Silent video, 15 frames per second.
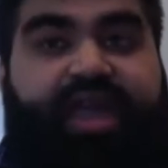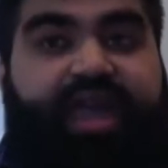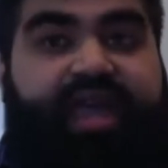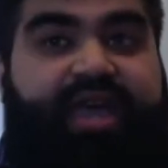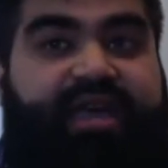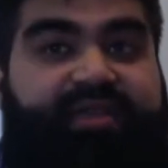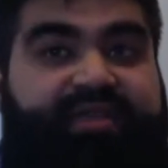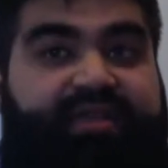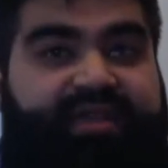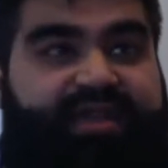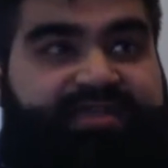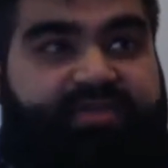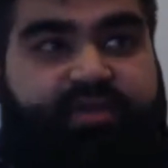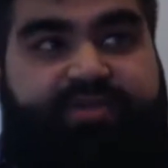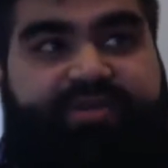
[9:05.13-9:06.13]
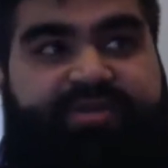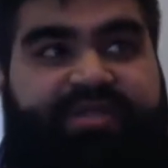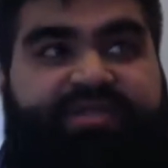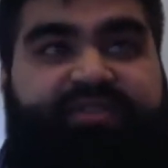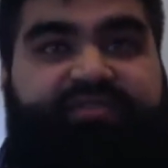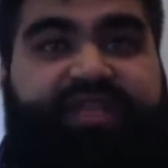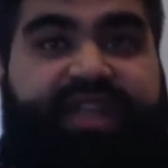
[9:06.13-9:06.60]
And it's almost
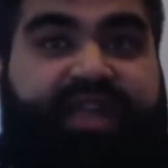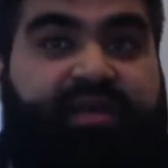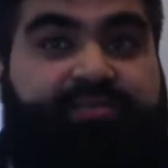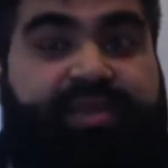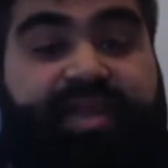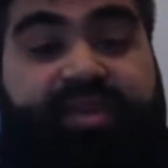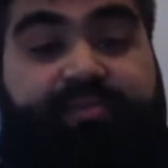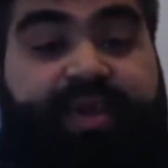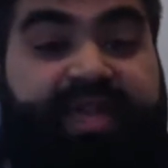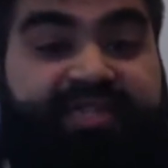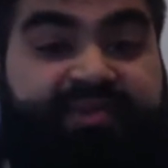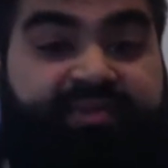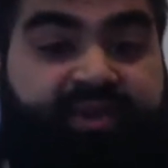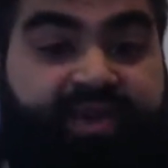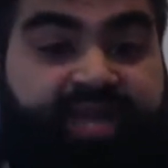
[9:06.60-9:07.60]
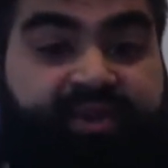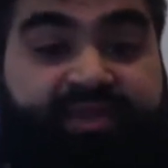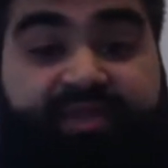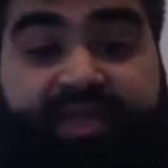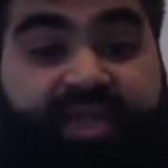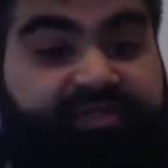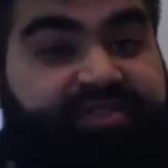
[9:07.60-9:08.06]
as if like I'm playing a basketball
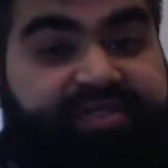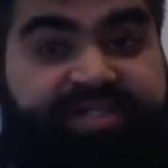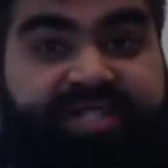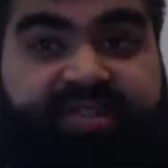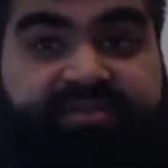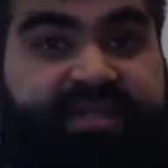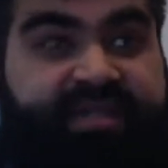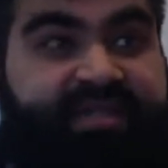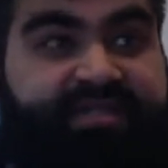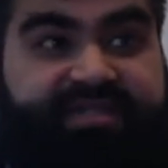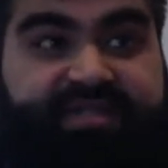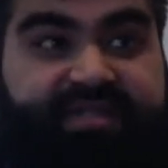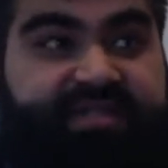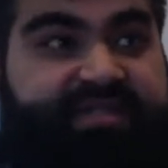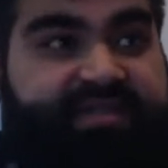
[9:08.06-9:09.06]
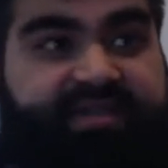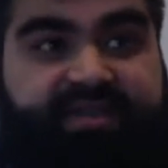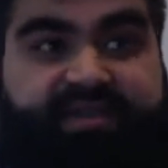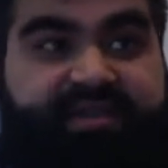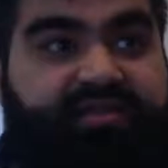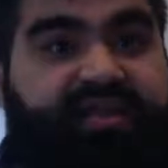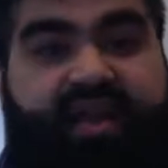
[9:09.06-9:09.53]
game and the other team is just
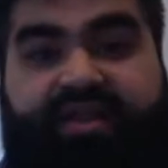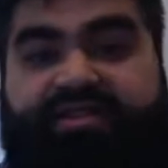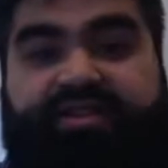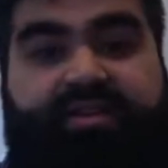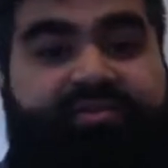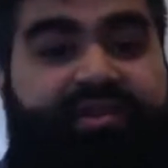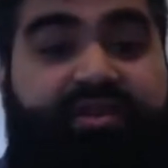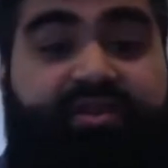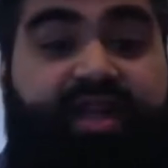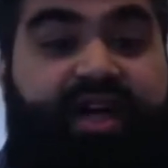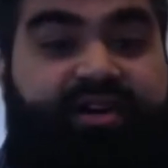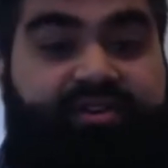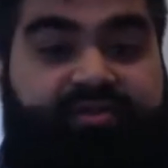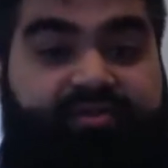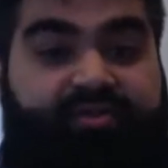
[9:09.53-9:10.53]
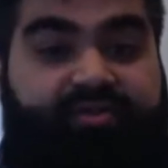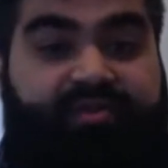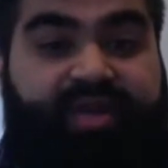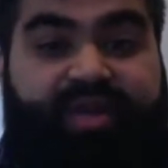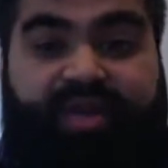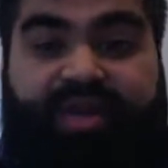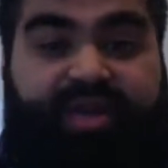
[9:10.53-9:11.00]
locked up in the locker room.
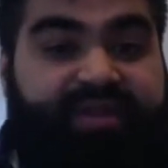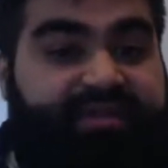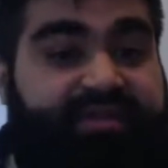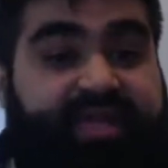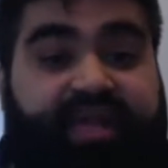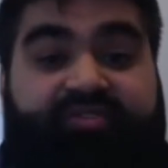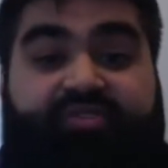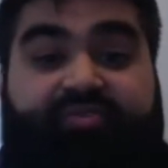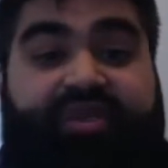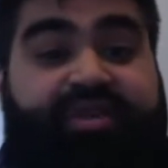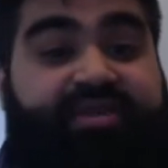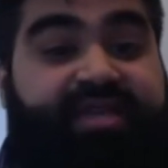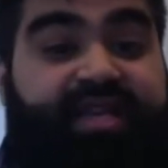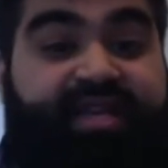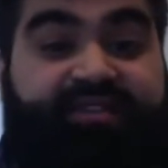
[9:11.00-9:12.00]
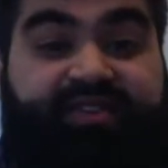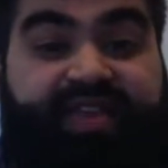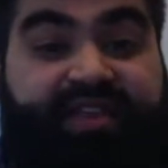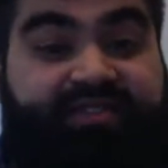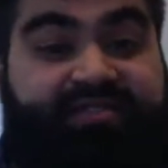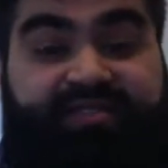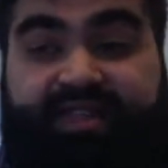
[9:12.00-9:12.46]
And it's time for me to take
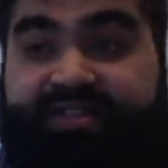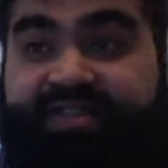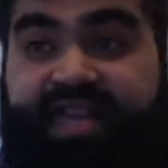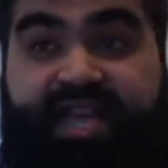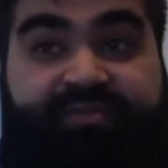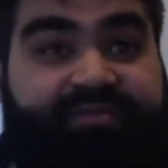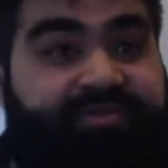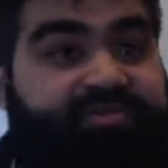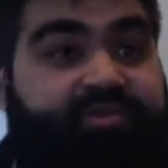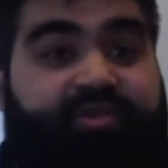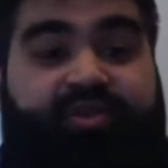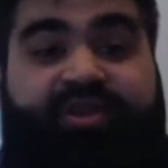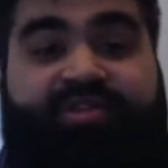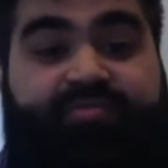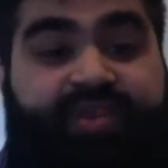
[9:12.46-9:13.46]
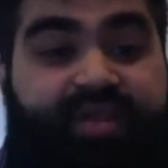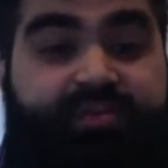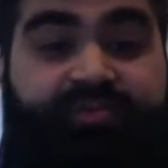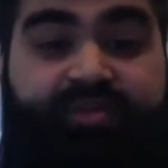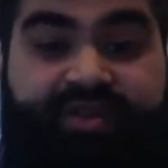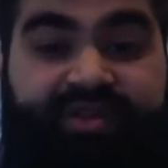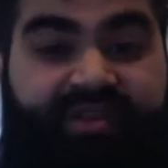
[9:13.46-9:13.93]
advantage of that time, score as many
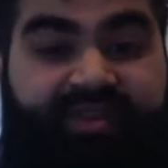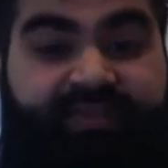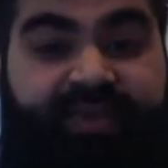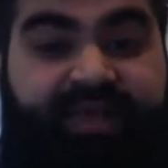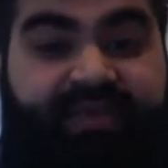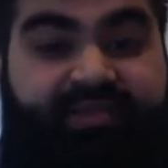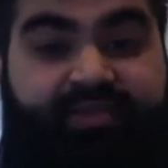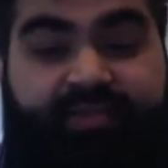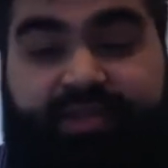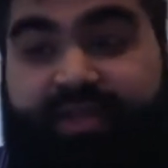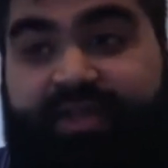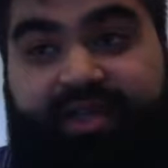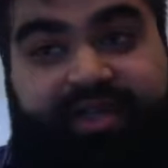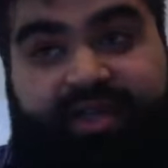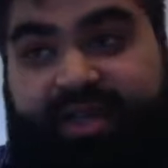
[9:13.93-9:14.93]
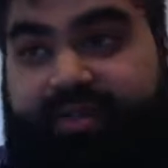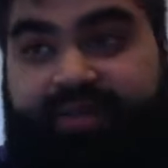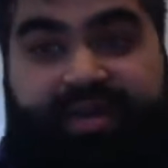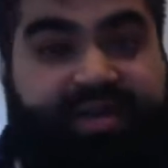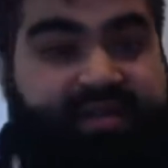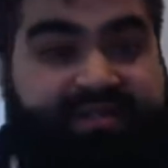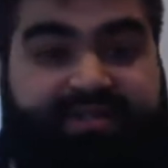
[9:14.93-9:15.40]
points as possible. I'm
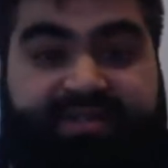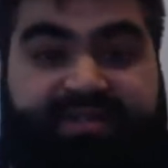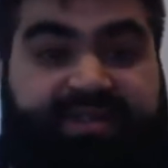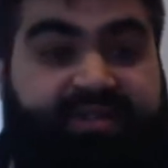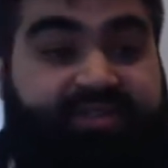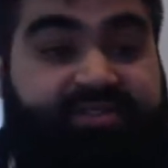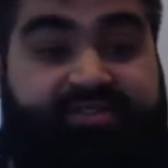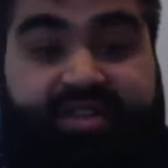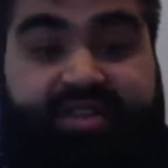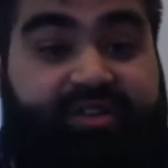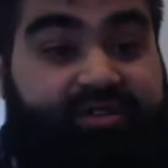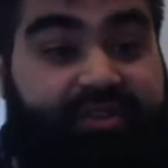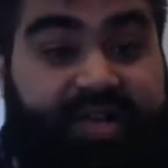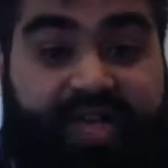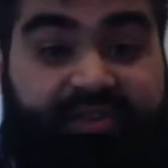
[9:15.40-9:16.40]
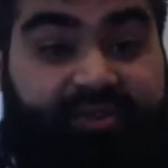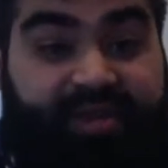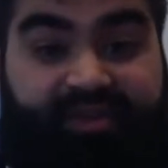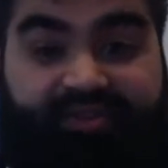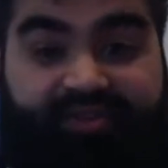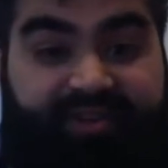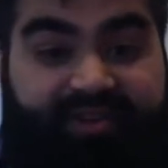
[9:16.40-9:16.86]
not going to sit down and drink
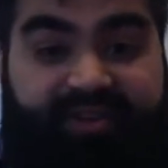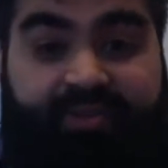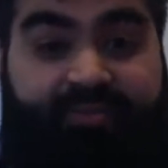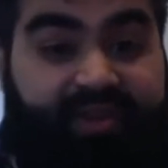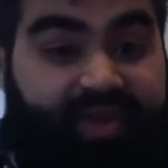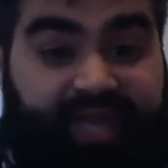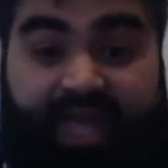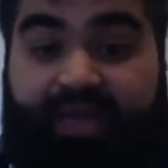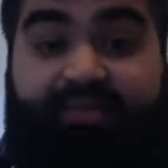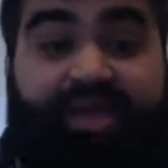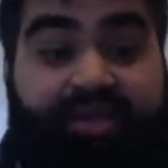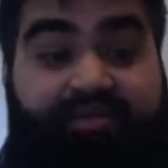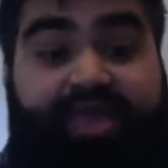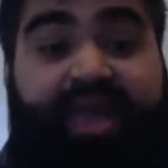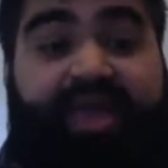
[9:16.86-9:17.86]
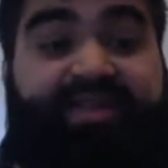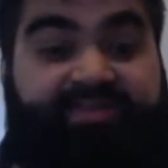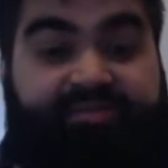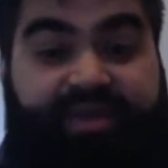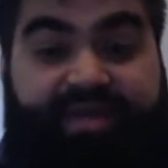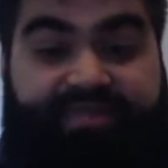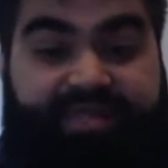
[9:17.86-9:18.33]
Gatorade, for example. Like, I'm going to
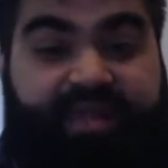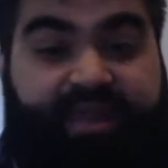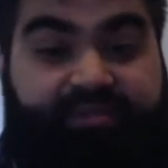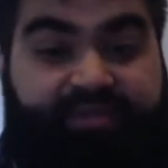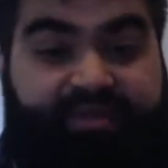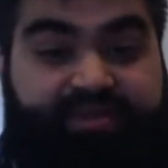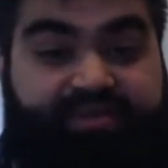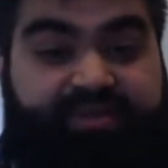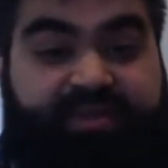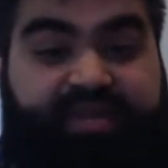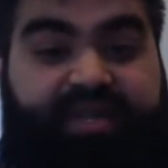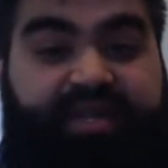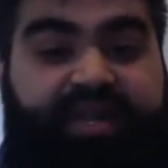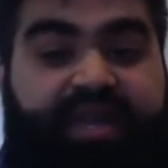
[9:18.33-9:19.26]
maximize that opportunity.